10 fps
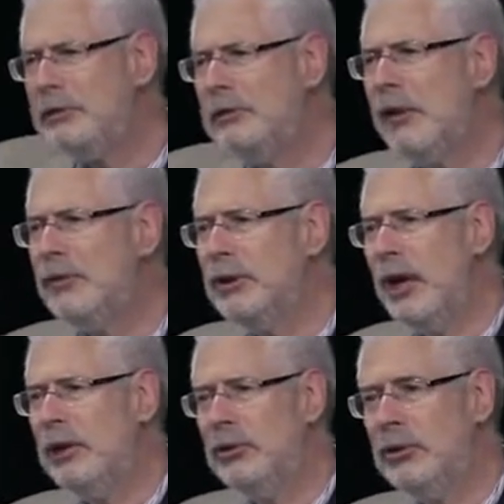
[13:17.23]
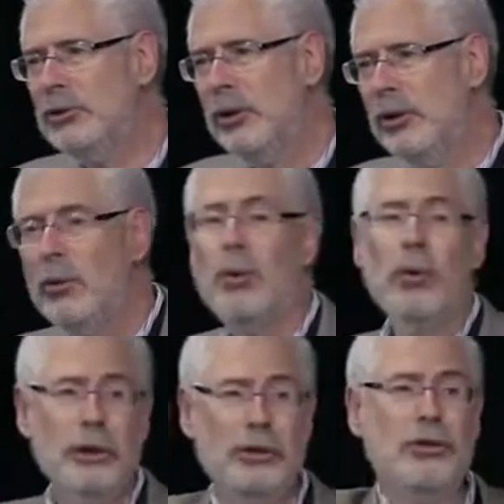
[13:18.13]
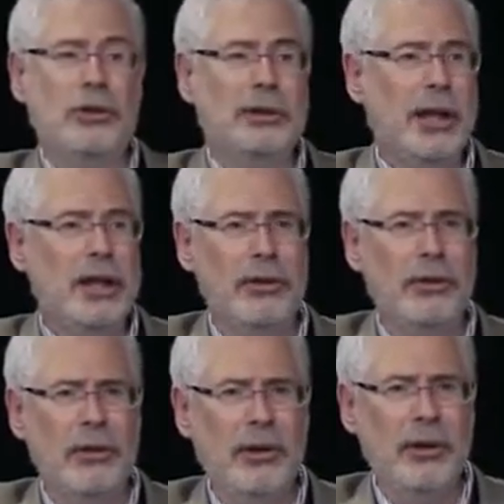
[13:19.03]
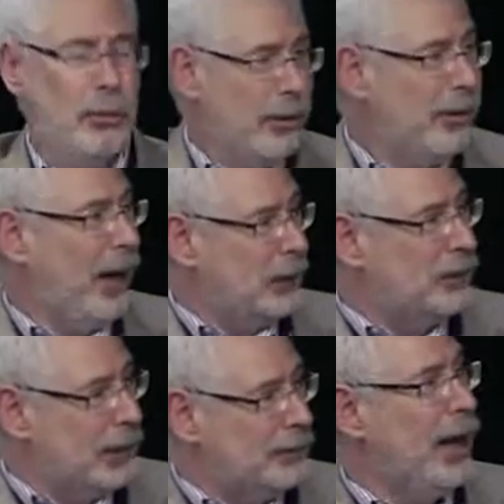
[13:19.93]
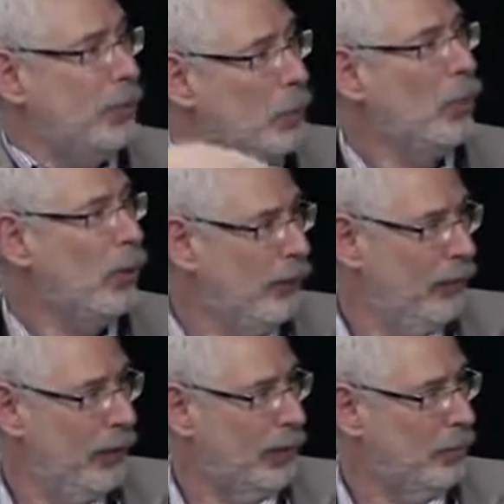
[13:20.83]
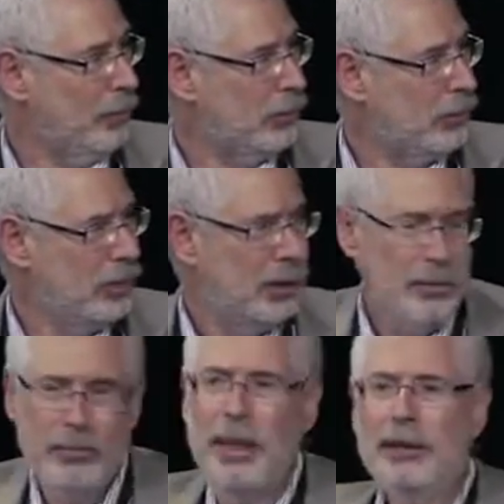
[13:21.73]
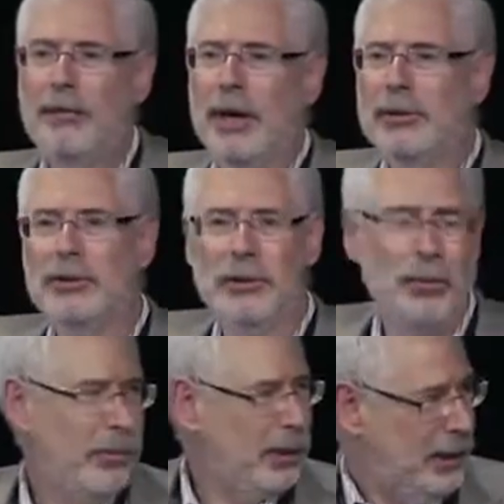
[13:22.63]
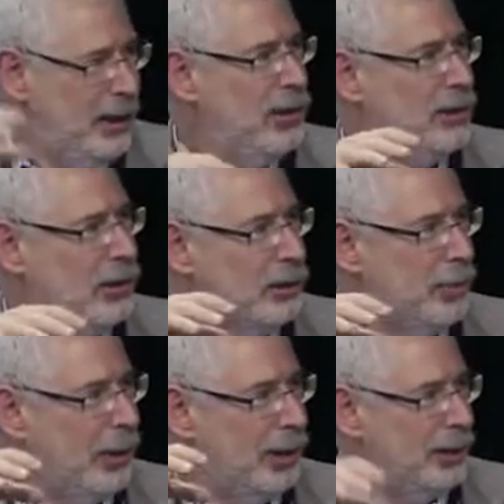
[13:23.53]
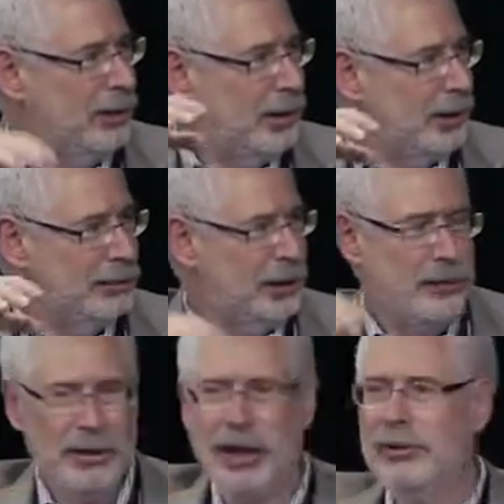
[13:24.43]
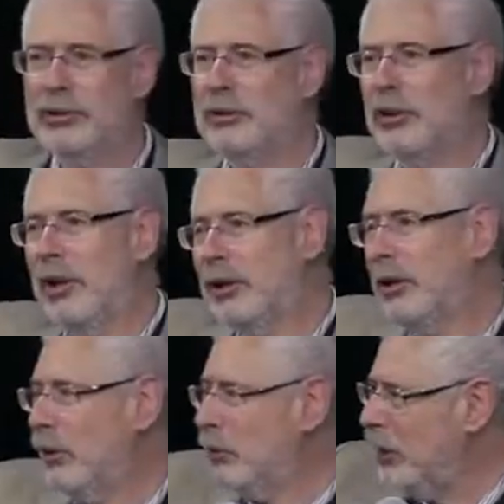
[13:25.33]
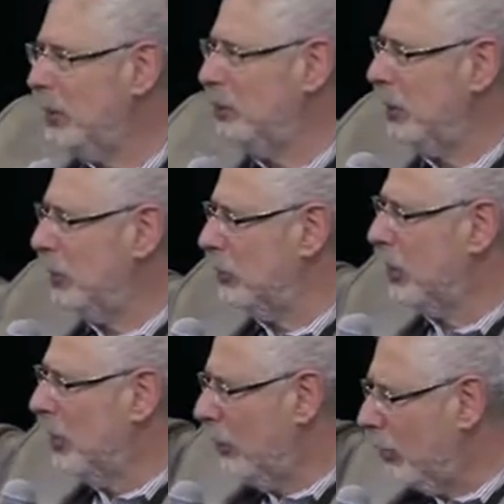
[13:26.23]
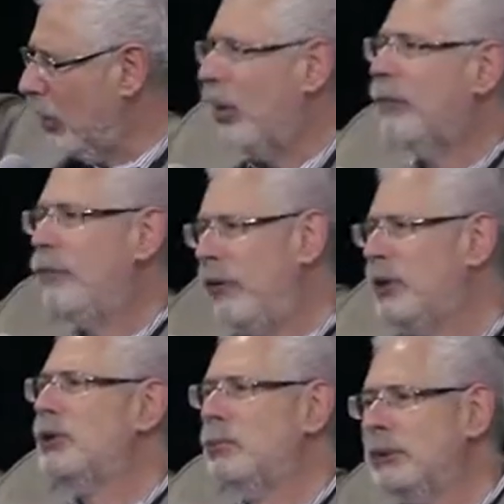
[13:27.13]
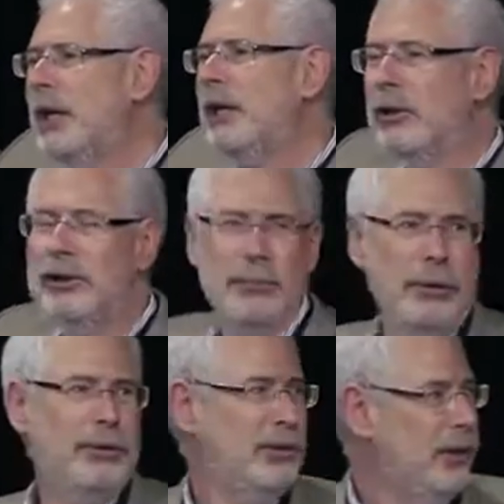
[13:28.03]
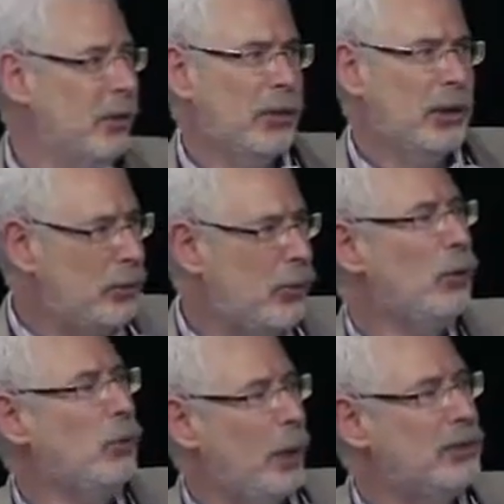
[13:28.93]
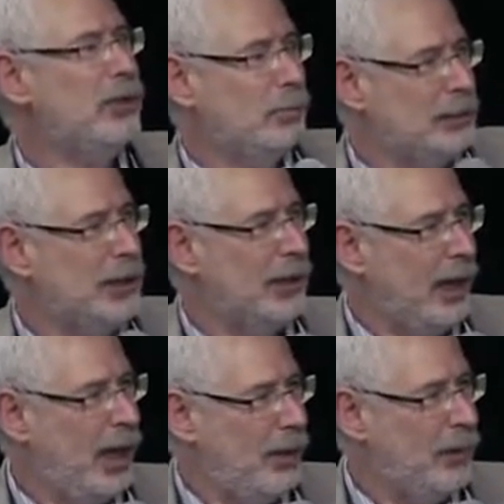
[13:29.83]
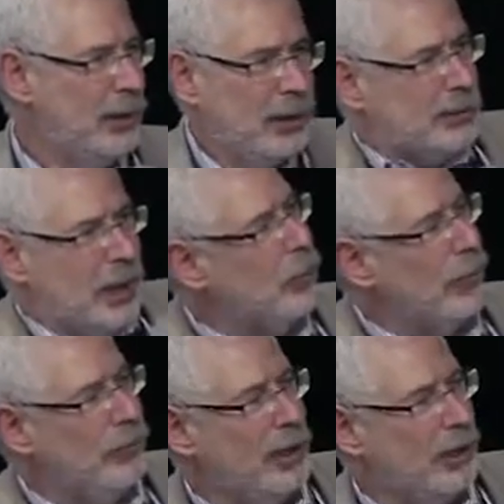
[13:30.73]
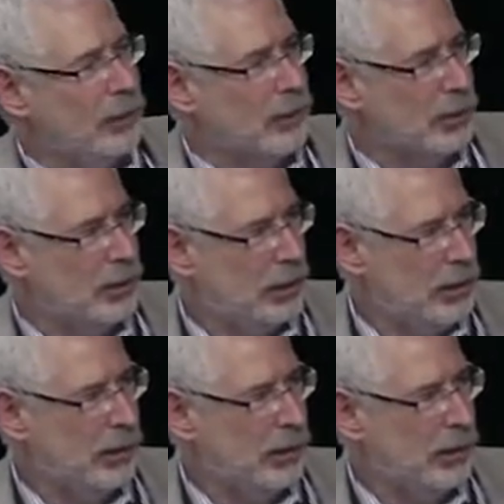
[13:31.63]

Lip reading: life sciences or digital health, where there are actually a lot more variables, med devices are probably the easiest part in life sciences to kind of go test because there are fixed players with known ways they play the game. A lot more variables in